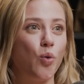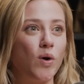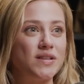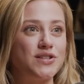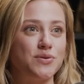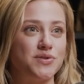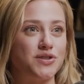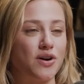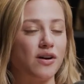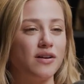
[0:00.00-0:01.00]
once you
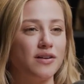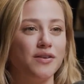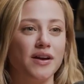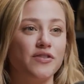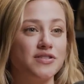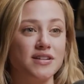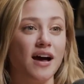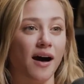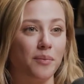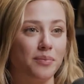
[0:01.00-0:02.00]
start, you never
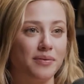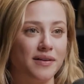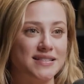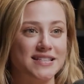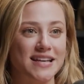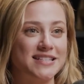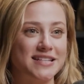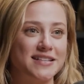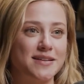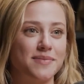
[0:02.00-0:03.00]
stop. It's
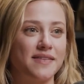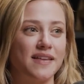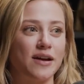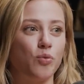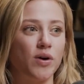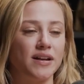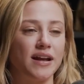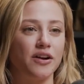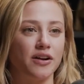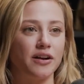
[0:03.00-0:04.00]
not something that one
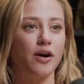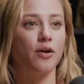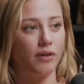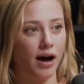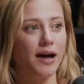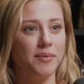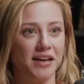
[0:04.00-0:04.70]
day you're going to go, I'm